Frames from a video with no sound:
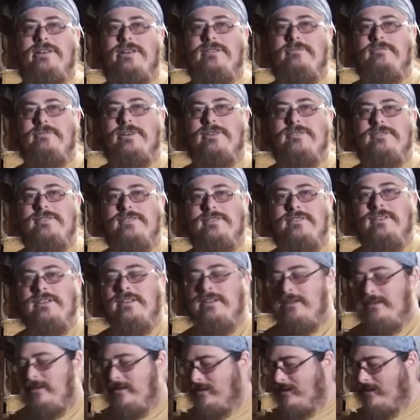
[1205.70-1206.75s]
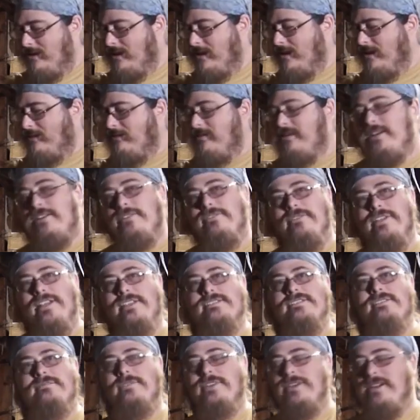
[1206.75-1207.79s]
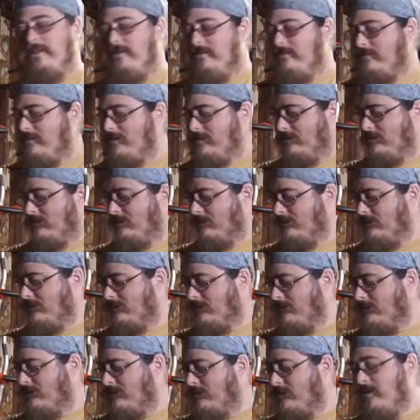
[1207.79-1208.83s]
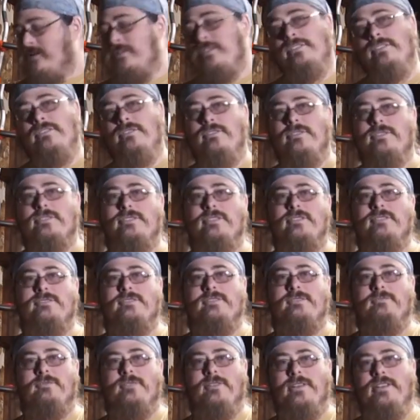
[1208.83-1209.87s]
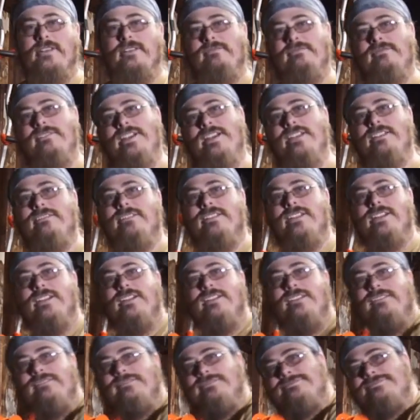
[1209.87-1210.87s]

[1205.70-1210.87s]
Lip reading: numbers, get out there and write some code. Or turn some wood. I don't care.